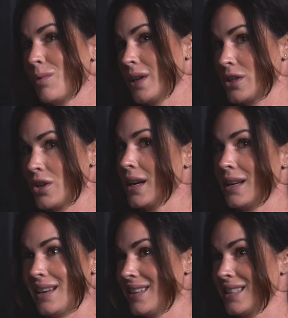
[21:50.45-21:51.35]
well, I tried
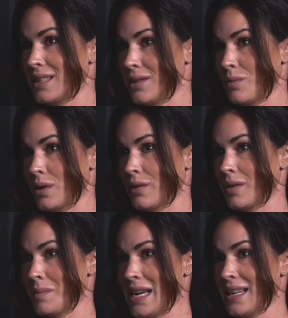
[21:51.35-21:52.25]
it and it didn't work
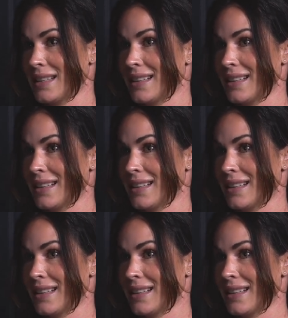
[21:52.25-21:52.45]
for me.